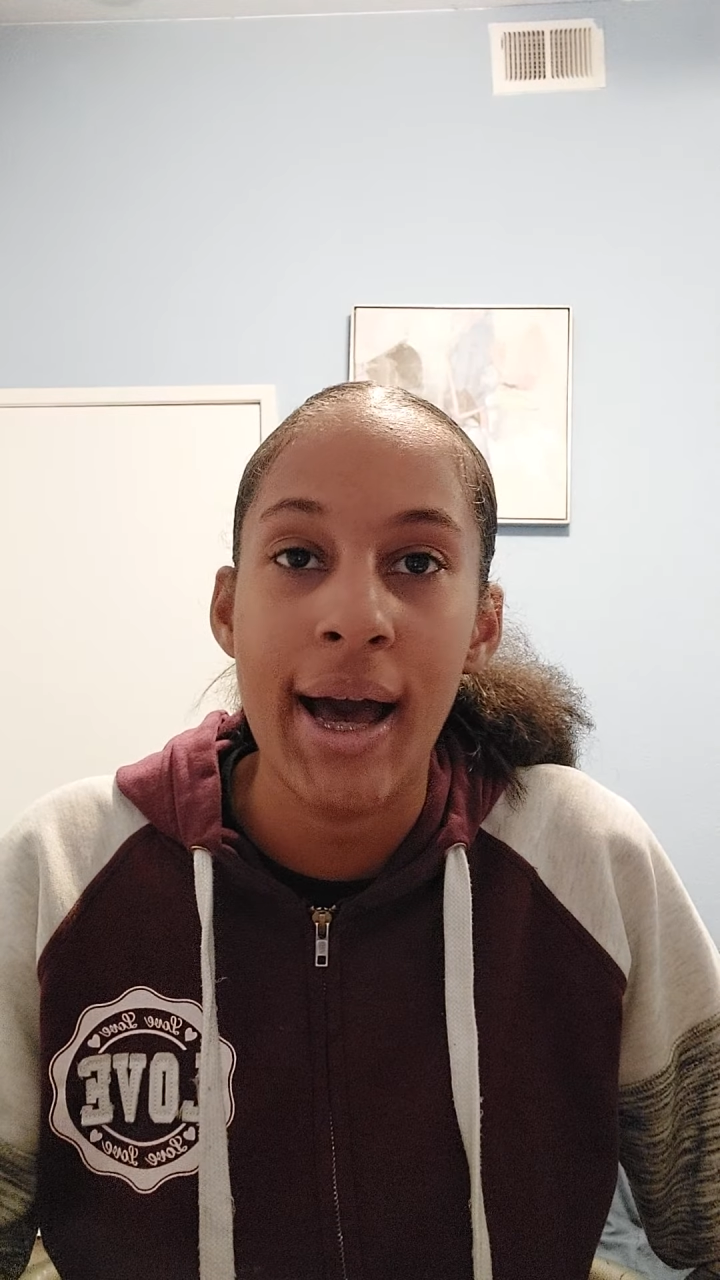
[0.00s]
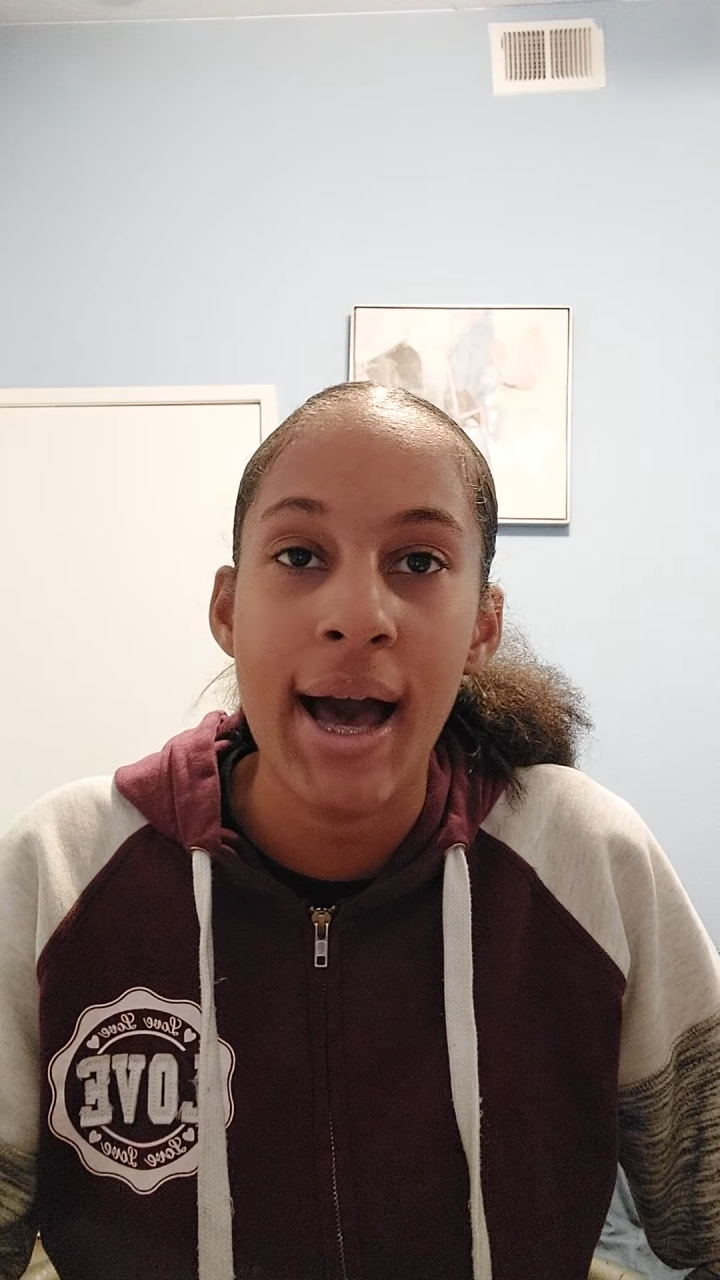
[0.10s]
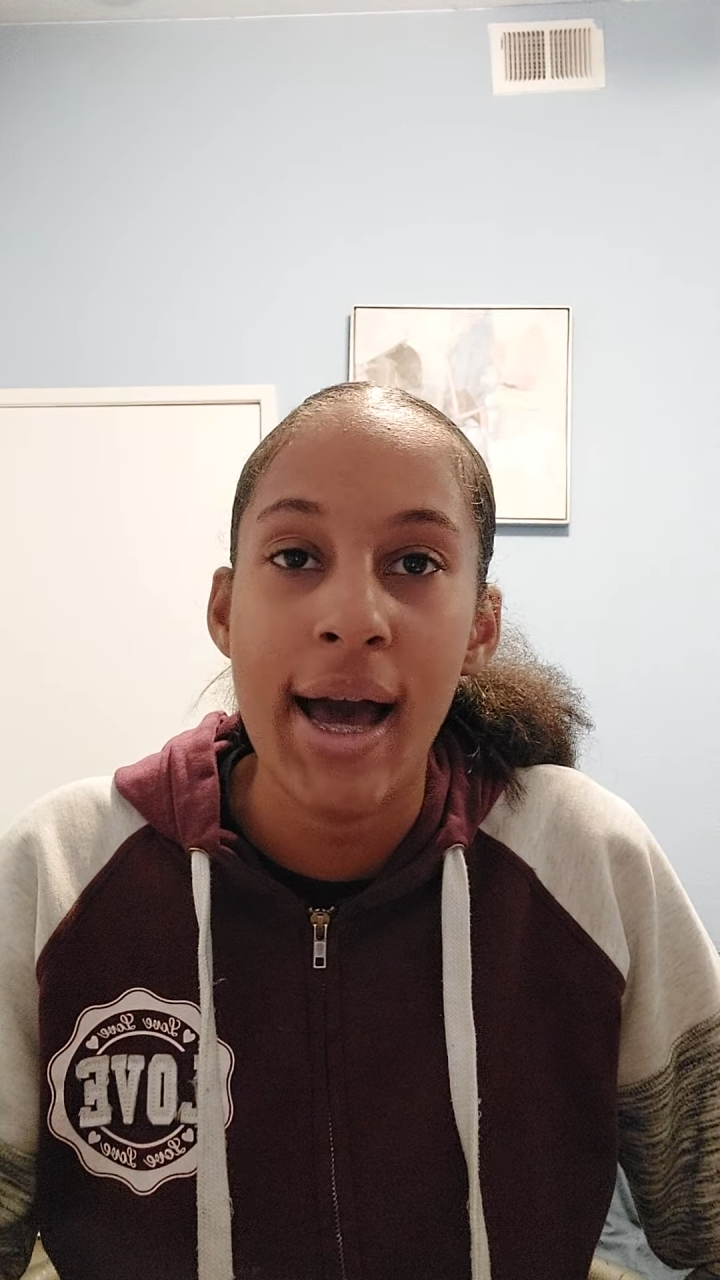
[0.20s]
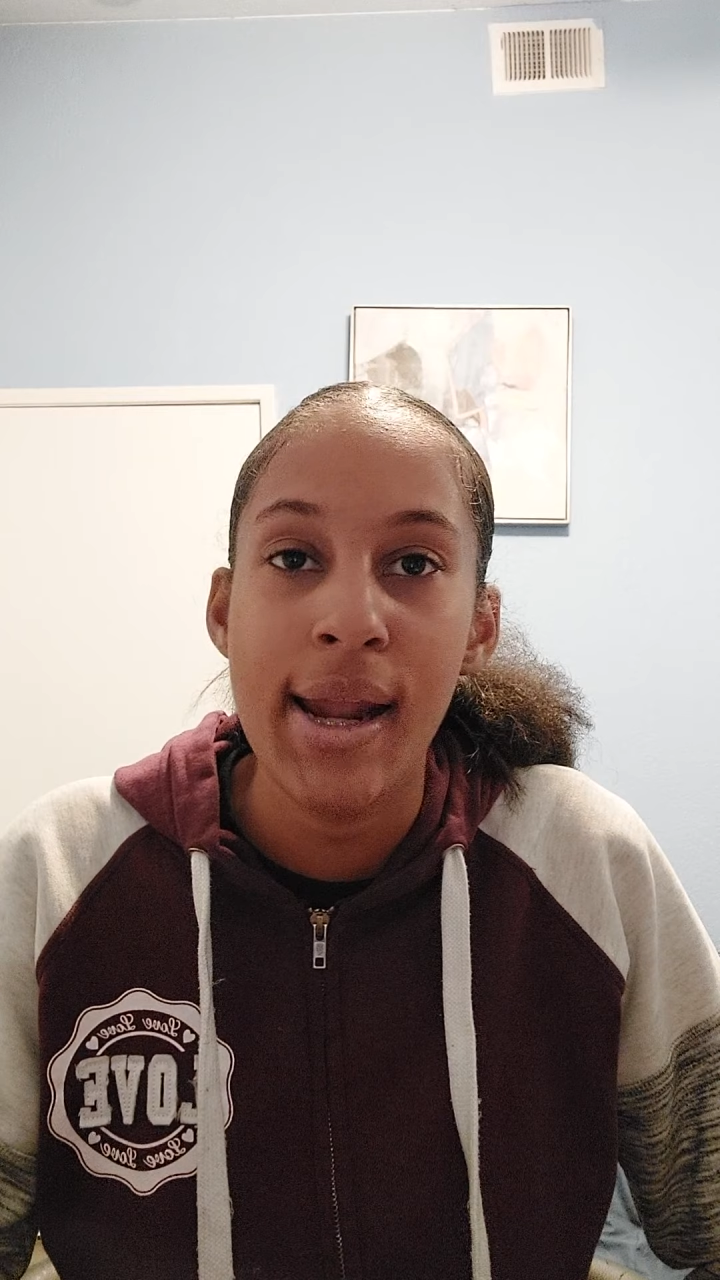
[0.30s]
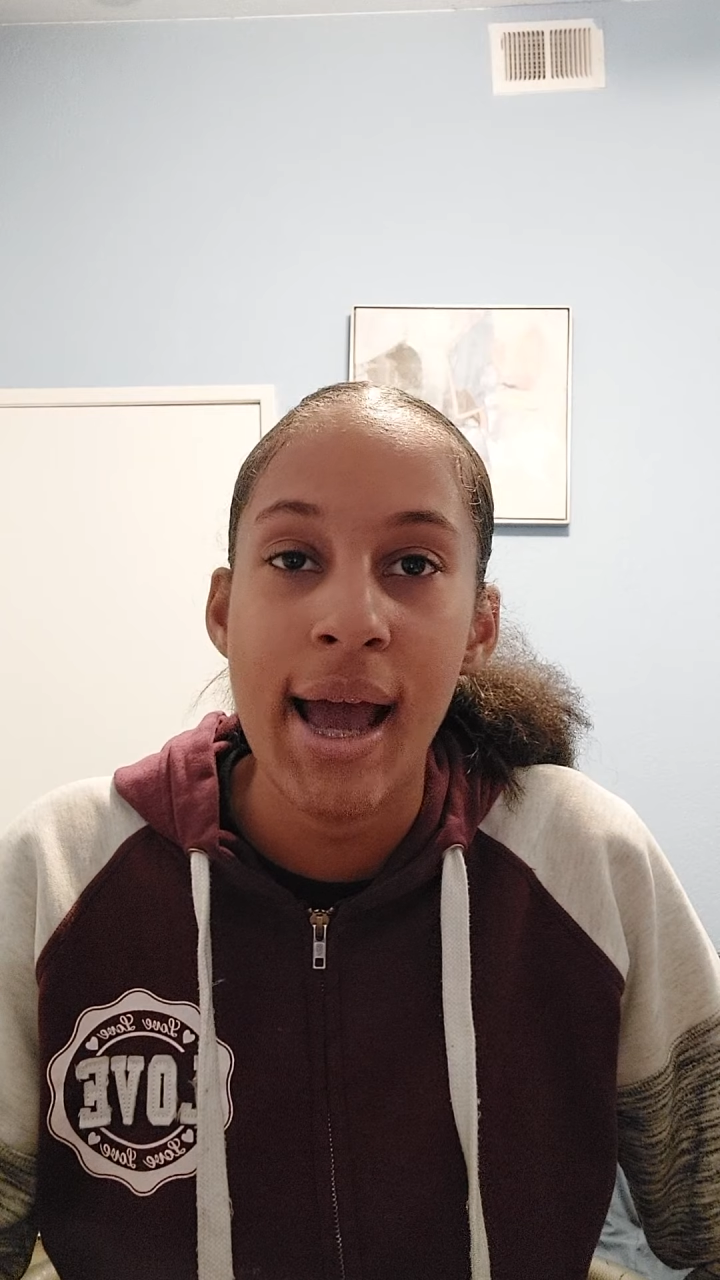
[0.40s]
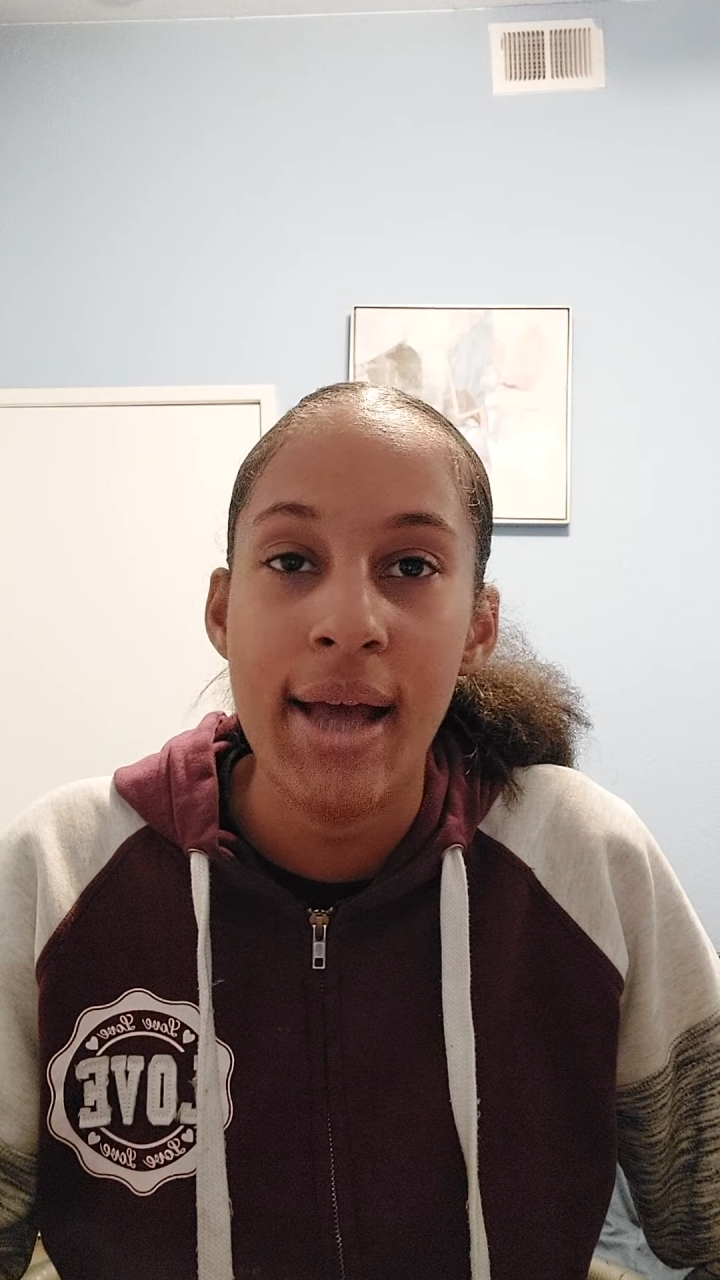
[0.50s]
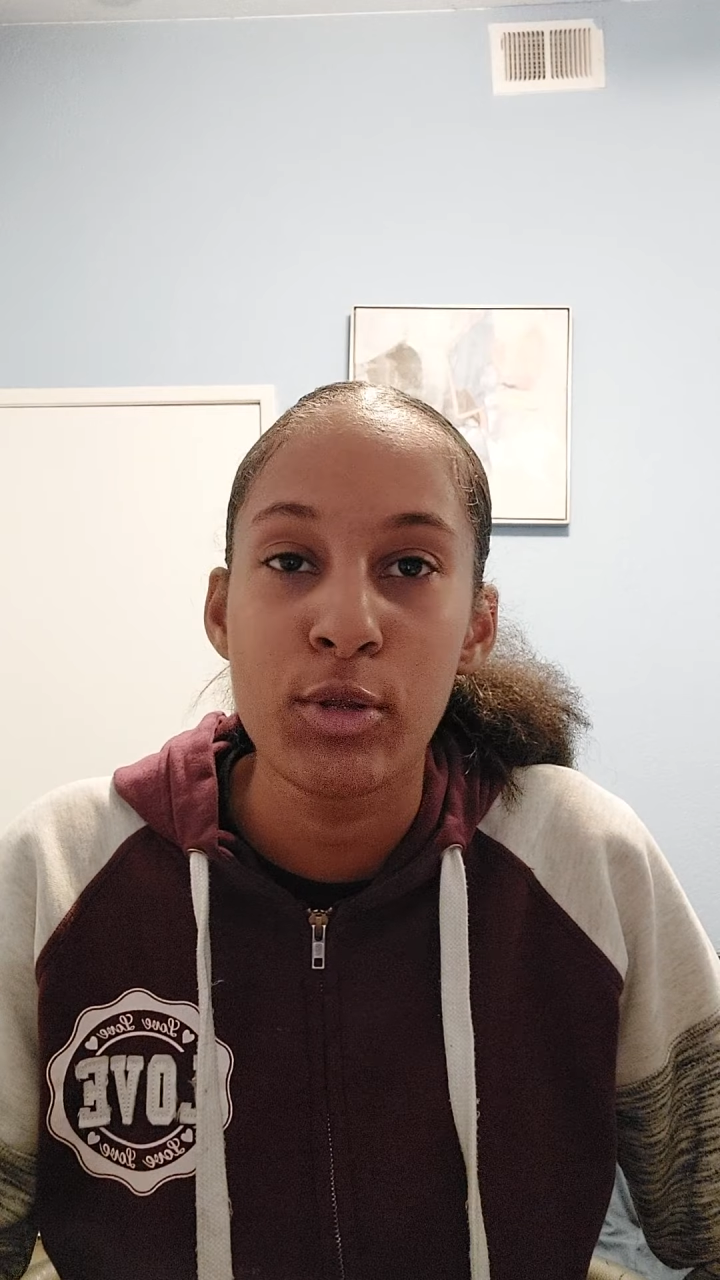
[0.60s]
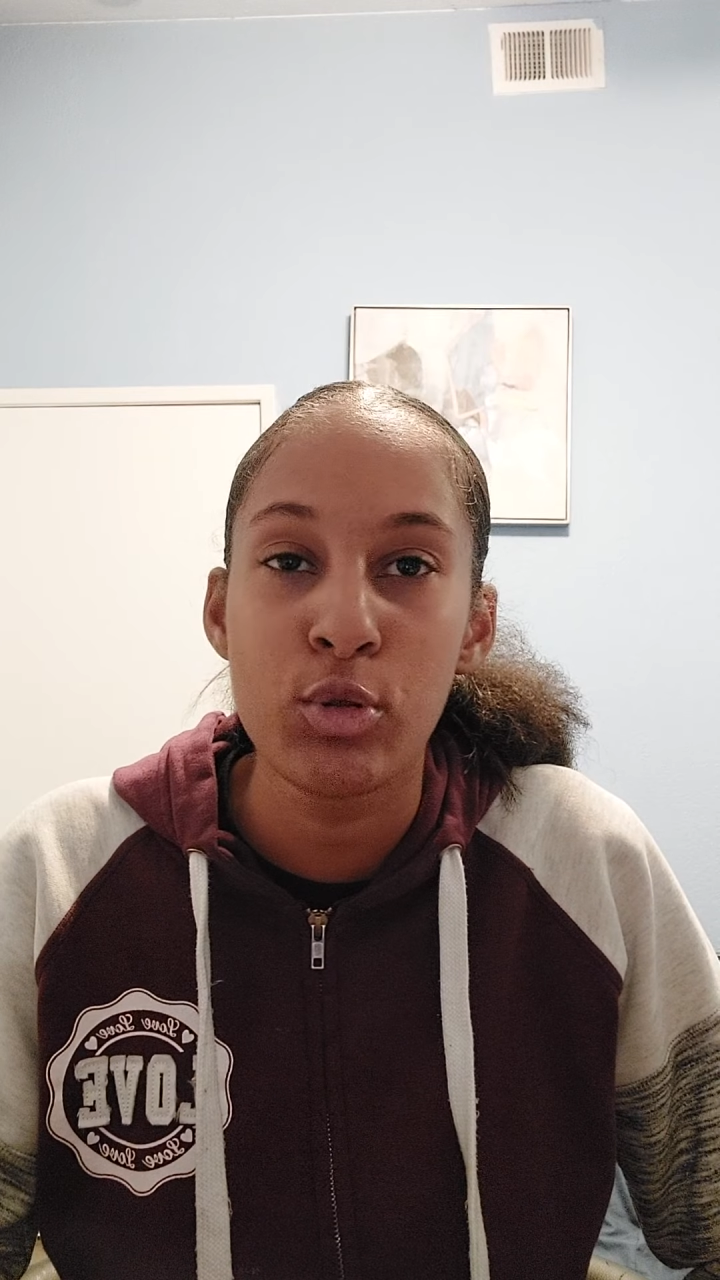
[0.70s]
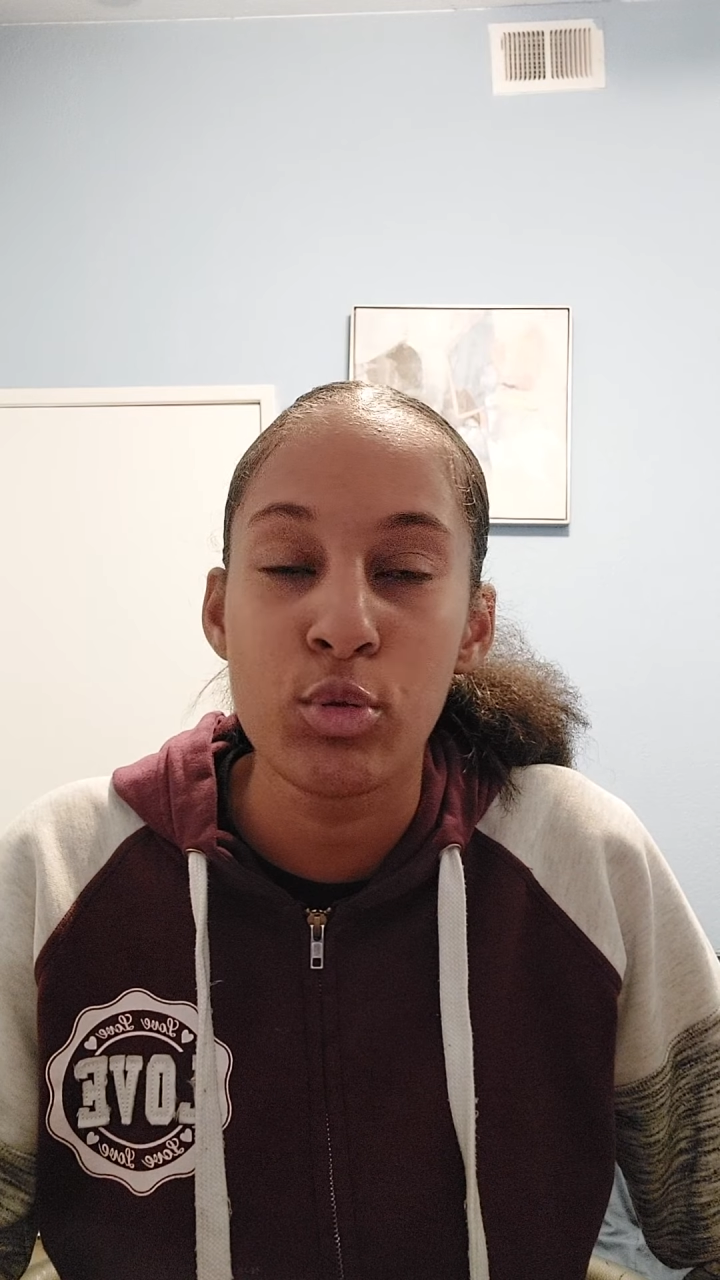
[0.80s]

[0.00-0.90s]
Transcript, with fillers: God had